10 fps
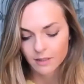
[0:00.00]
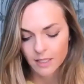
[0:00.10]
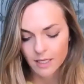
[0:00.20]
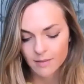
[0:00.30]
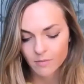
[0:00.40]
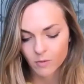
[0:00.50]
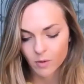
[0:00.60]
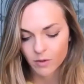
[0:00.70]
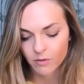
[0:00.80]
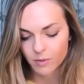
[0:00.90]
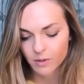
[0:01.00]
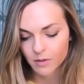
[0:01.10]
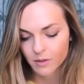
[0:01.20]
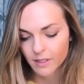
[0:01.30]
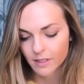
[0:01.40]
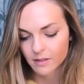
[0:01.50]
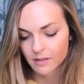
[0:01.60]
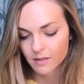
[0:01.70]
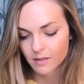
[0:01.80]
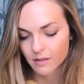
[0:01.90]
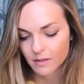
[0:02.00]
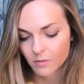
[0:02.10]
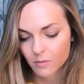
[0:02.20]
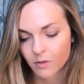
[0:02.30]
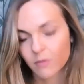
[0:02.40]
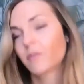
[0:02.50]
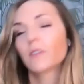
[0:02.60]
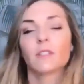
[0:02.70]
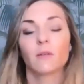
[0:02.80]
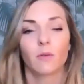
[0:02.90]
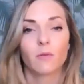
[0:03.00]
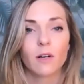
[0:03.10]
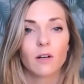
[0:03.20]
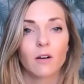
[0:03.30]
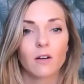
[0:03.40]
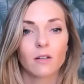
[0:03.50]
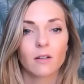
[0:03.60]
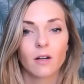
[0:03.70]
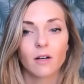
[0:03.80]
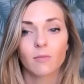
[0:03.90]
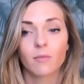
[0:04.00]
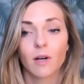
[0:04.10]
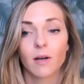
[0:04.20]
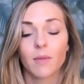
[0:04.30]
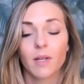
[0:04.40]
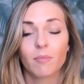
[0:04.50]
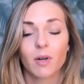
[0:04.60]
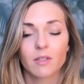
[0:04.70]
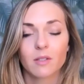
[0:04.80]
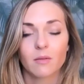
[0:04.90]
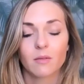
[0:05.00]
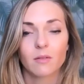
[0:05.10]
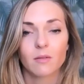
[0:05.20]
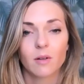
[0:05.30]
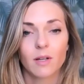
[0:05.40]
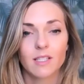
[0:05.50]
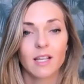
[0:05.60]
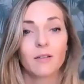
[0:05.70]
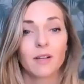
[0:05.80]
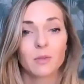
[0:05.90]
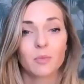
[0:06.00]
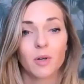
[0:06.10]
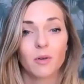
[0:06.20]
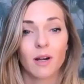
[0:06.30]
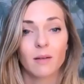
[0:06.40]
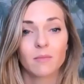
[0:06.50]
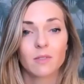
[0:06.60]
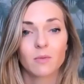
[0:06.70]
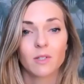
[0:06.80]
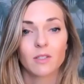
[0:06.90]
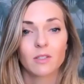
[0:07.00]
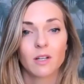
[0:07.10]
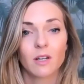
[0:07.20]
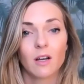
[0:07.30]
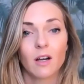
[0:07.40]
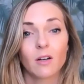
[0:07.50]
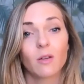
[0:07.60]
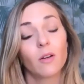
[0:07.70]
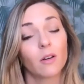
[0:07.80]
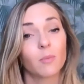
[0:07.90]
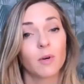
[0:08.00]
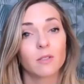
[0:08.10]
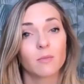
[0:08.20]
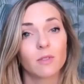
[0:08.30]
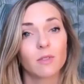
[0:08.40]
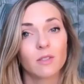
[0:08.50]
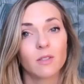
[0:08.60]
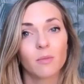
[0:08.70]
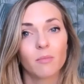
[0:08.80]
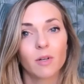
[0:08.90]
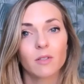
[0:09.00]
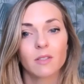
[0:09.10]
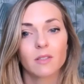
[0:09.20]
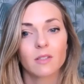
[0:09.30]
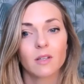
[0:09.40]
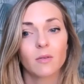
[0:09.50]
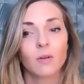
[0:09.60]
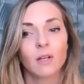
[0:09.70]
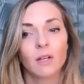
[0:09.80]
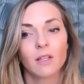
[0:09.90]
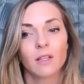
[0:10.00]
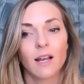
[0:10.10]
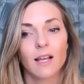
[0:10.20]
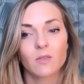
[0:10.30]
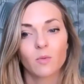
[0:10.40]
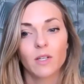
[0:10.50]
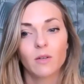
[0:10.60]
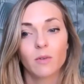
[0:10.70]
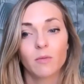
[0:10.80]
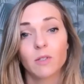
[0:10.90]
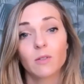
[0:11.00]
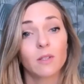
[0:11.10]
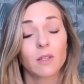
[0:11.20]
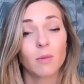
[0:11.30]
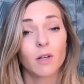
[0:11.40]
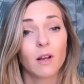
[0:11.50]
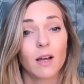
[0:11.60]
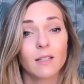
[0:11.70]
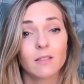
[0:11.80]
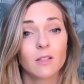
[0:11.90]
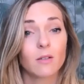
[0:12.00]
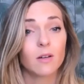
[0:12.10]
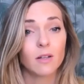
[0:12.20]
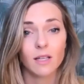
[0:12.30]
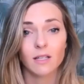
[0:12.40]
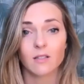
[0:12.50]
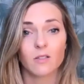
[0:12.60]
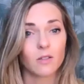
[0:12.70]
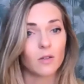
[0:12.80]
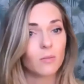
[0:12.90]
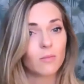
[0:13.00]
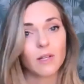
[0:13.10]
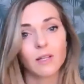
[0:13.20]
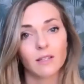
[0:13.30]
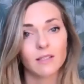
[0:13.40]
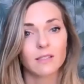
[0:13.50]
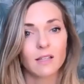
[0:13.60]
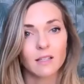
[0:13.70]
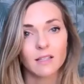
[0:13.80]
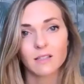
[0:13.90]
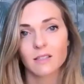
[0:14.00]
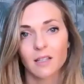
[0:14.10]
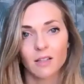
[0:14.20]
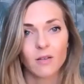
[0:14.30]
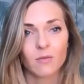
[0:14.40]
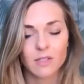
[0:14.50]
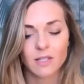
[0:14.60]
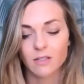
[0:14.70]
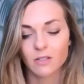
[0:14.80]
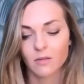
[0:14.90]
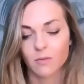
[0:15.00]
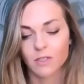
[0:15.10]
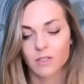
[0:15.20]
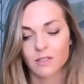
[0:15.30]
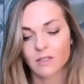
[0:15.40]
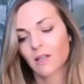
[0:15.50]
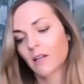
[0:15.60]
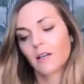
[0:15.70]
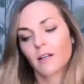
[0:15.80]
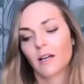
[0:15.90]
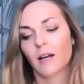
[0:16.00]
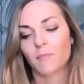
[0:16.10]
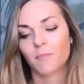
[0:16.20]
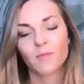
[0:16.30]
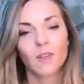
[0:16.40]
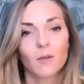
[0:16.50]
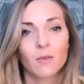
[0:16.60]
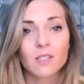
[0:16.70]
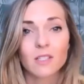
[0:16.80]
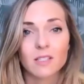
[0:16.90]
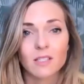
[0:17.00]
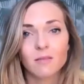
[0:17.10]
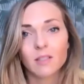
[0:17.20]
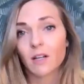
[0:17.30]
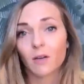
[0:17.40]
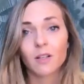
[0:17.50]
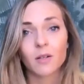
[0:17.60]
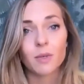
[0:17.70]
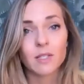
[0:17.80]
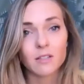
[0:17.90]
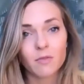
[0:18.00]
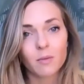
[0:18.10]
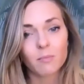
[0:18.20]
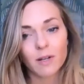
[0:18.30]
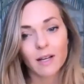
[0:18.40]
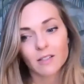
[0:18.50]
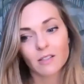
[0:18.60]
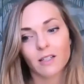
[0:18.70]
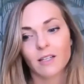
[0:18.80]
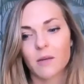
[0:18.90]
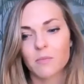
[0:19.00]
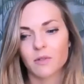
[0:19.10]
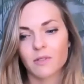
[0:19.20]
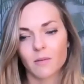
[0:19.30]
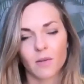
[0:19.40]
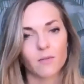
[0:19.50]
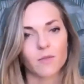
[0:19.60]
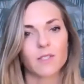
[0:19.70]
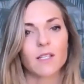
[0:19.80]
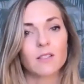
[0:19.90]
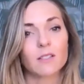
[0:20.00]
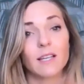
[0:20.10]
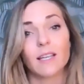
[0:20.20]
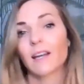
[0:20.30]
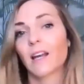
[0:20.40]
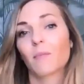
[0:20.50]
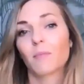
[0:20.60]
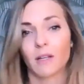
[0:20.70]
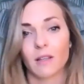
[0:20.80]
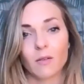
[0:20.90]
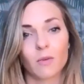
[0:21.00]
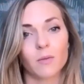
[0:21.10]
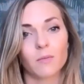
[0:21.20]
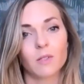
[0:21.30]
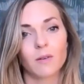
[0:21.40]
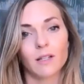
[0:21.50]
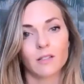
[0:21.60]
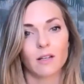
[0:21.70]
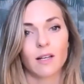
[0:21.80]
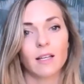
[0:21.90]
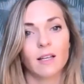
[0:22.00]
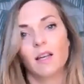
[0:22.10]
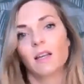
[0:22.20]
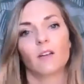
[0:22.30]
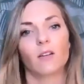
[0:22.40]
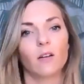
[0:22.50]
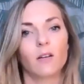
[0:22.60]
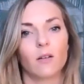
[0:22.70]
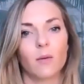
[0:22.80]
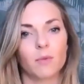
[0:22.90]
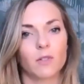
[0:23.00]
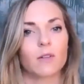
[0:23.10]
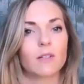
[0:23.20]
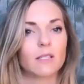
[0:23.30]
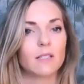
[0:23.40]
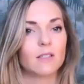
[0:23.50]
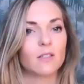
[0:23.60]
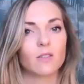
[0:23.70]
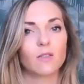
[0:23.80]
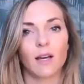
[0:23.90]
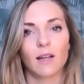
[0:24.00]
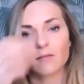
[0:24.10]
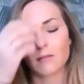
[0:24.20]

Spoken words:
what we've been doing is, well, firstly we run our in-person accelerator programs, which are no longer possible to do in person. So the last week we've been doing them online, so in Zoom, in things like this, in conversation, which is a little bit different, but actually enables some conversations that can't happen in the room. So actually there are opportunities to do that,